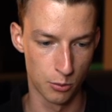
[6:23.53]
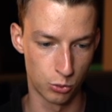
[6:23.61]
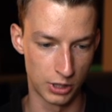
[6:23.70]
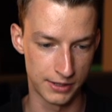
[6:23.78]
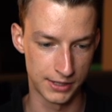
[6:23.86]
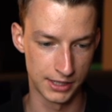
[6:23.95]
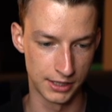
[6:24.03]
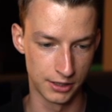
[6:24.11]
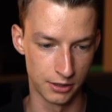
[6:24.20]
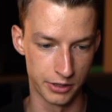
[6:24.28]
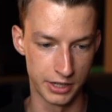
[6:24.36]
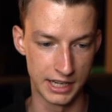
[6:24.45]
pressing
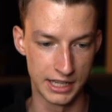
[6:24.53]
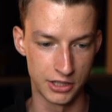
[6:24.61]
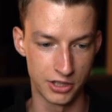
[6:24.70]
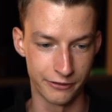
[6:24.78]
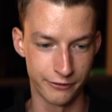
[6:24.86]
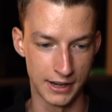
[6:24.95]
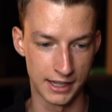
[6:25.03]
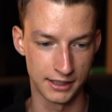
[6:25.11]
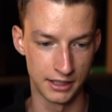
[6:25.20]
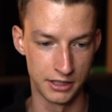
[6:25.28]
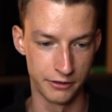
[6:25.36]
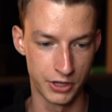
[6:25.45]
on each effect
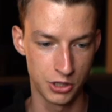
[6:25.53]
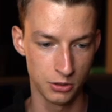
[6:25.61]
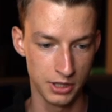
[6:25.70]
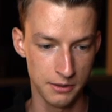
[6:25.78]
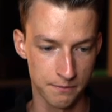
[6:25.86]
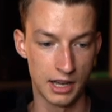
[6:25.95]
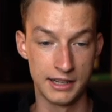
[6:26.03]
individually.